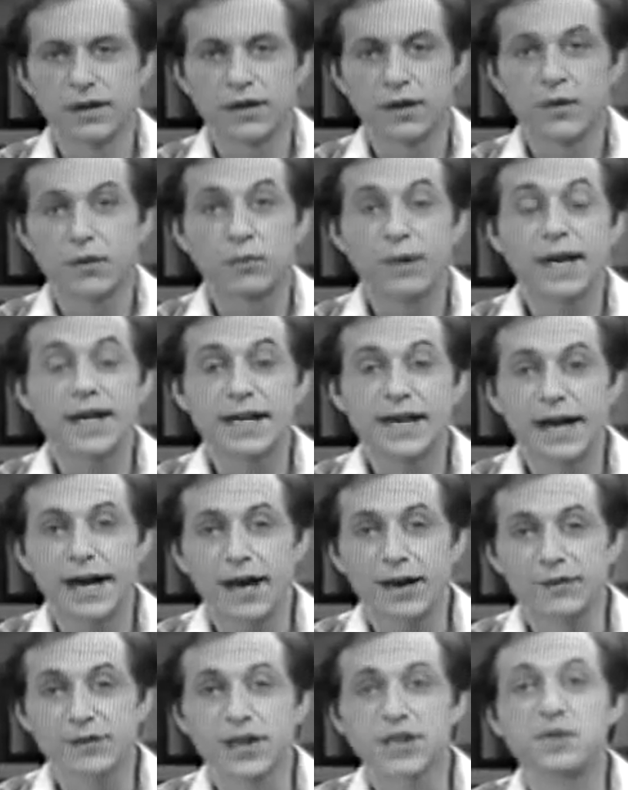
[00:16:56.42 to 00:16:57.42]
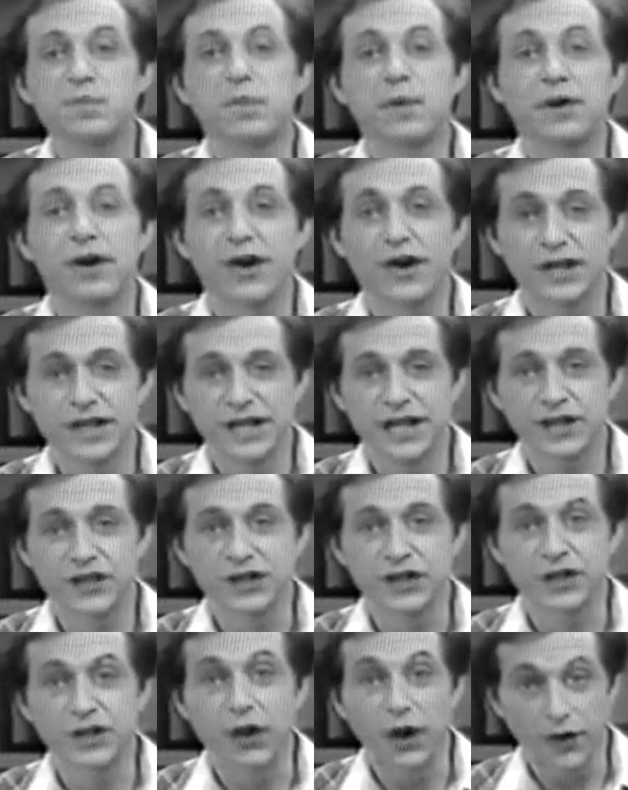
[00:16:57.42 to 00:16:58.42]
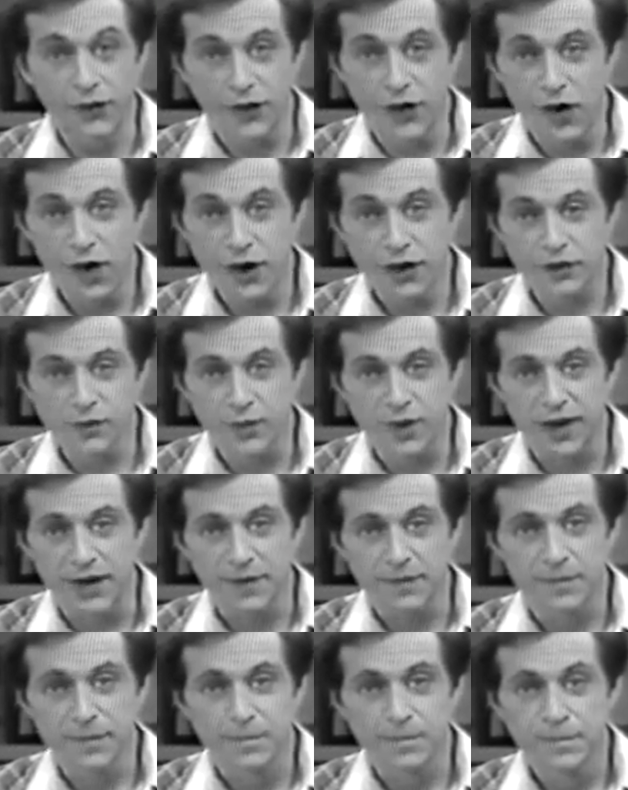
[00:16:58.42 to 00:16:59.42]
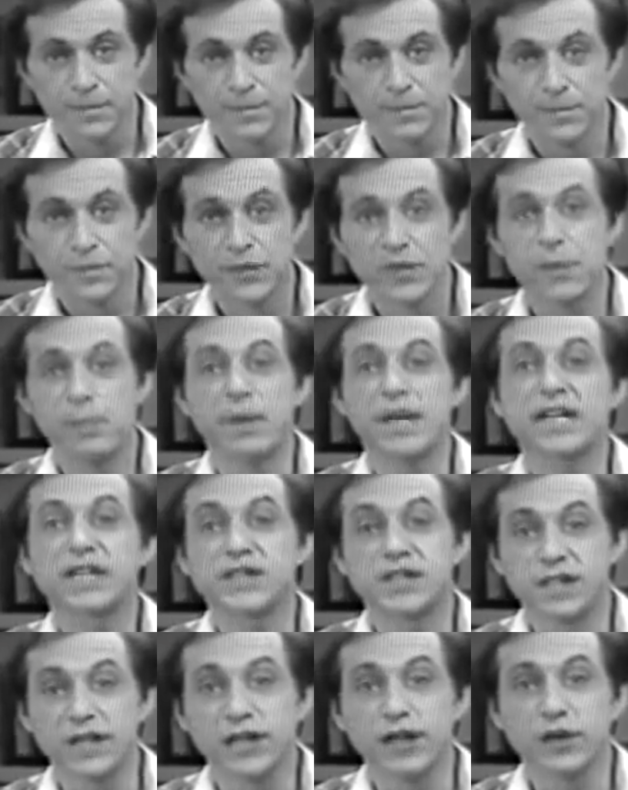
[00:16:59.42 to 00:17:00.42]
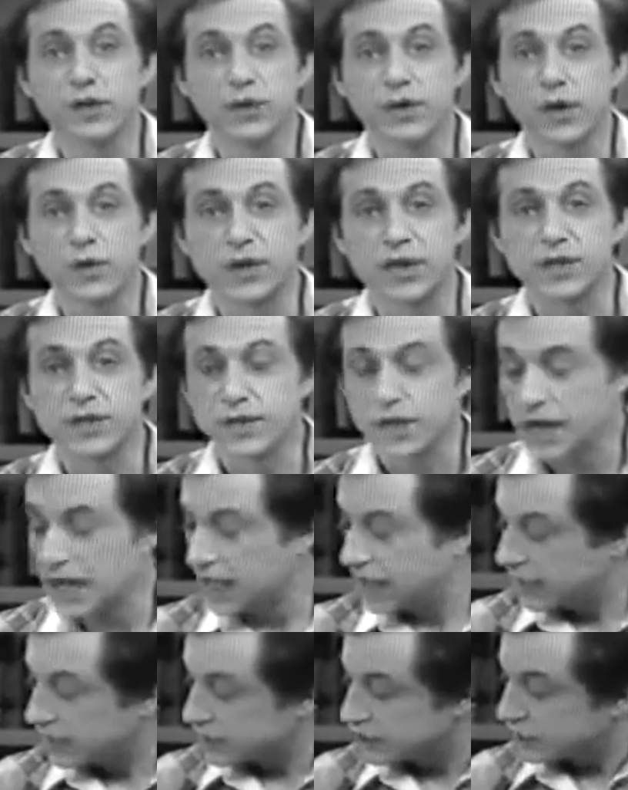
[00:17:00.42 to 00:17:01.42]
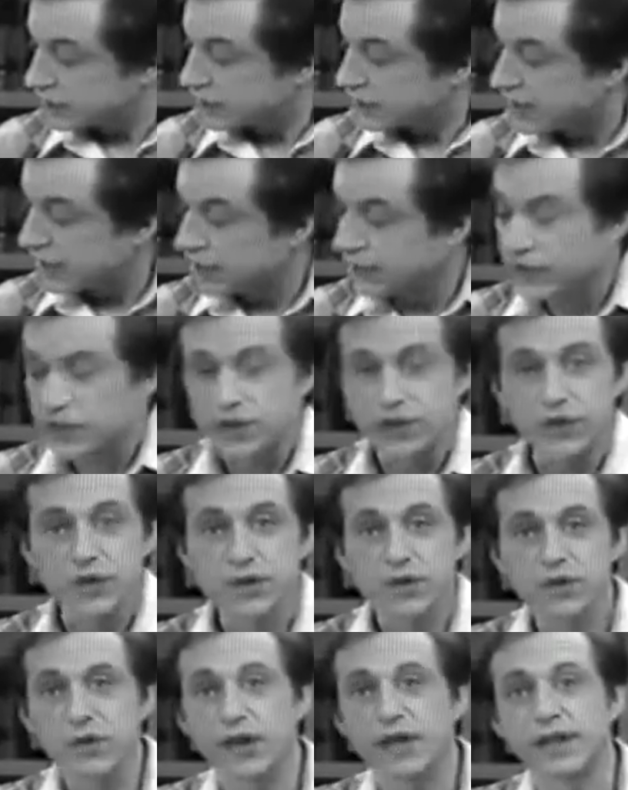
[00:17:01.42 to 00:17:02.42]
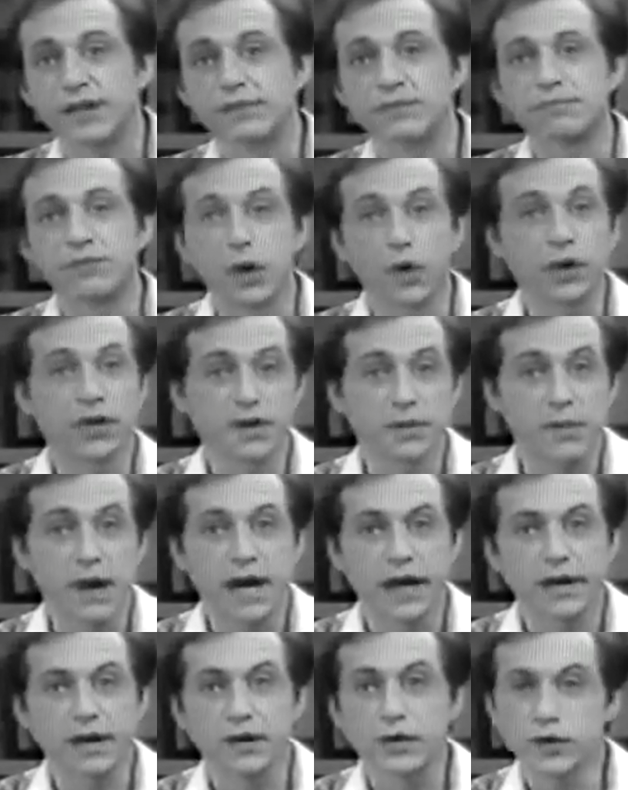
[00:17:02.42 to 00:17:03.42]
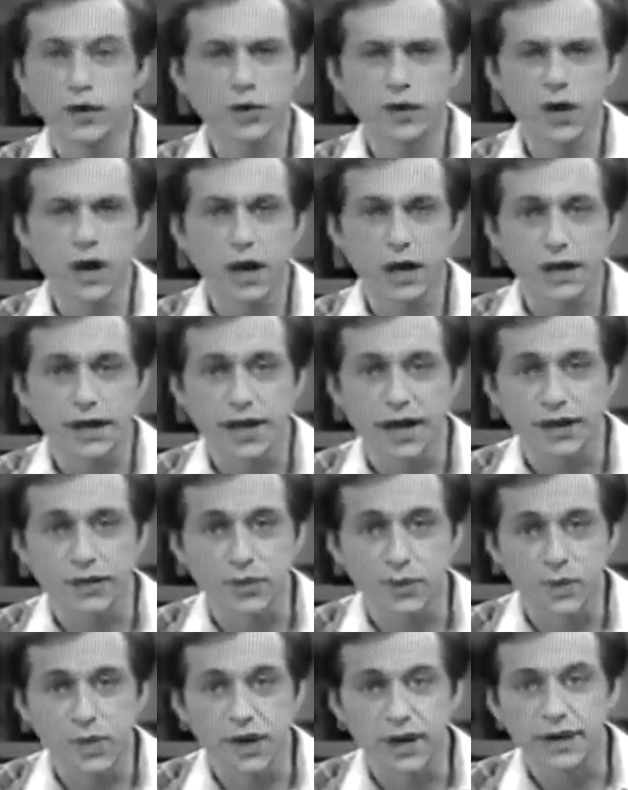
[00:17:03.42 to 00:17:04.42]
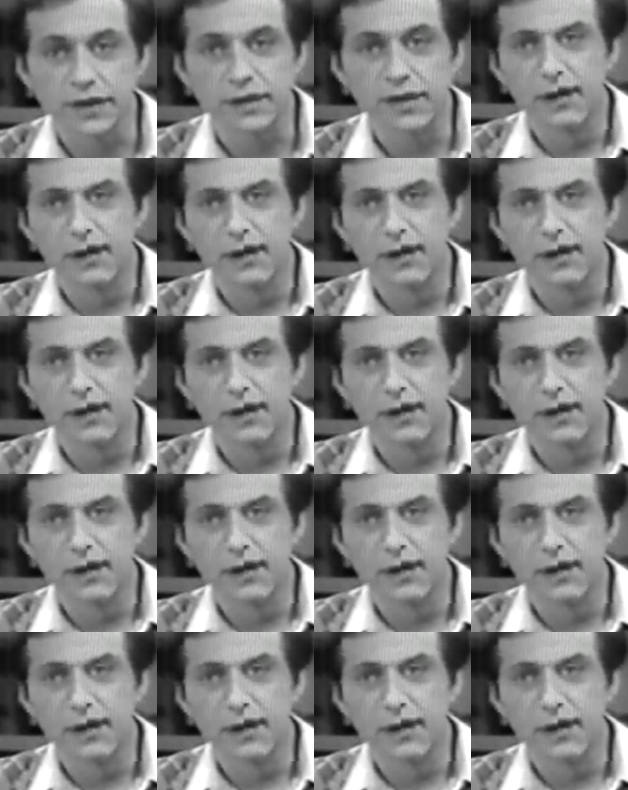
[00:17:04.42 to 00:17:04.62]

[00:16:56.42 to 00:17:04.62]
Right now, let's put our attention on the hardware. The biggest thing you'll notice is the television screen, or the monitor. You can call it either one.